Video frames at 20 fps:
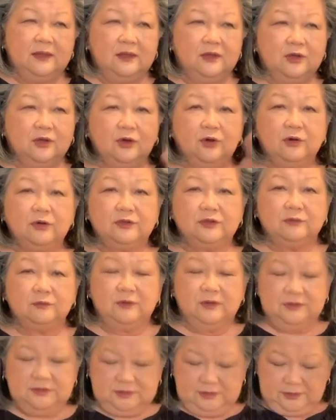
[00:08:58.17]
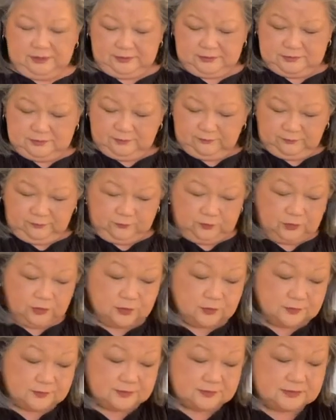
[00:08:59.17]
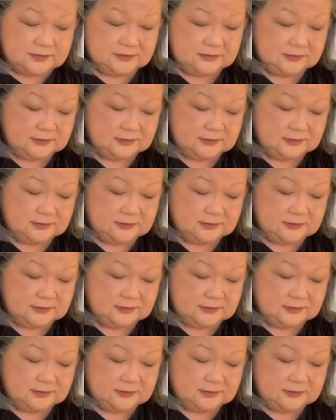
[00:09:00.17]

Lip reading: cook the wontons off first